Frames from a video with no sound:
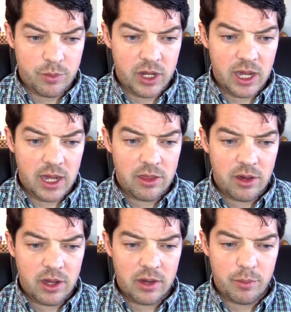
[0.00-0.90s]
but I
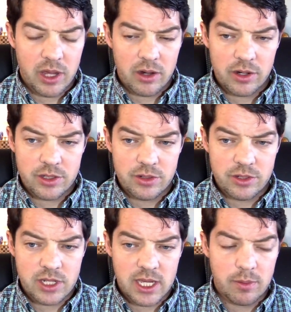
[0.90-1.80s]
thought better to
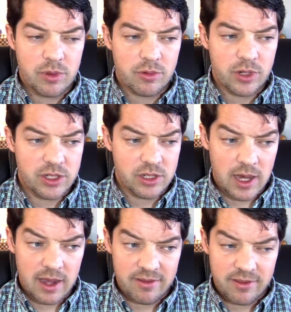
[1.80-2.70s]
just keep the rooks
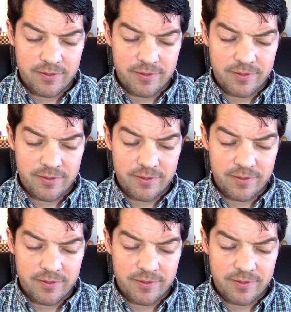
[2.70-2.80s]
alive.